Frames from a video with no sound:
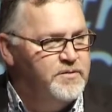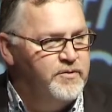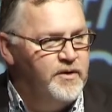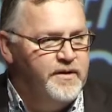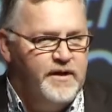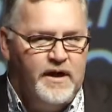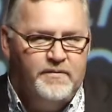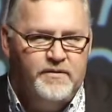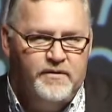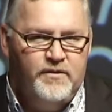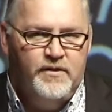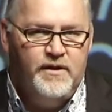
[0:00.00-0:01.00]
We're, I think, up to
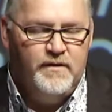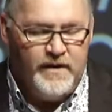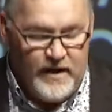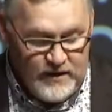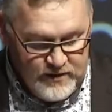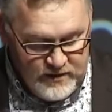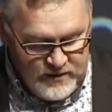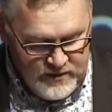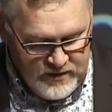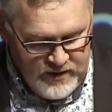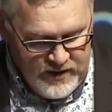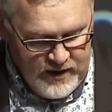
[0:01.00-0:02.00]
13,000
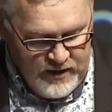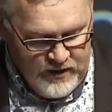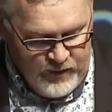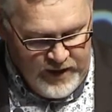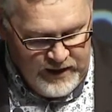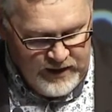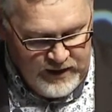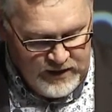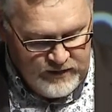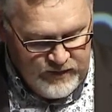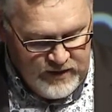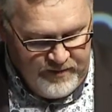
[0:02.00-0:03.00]
in the waiting list
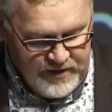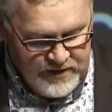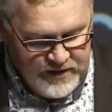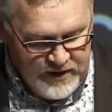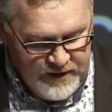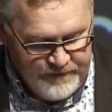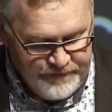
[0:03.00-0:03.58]
with the MSD.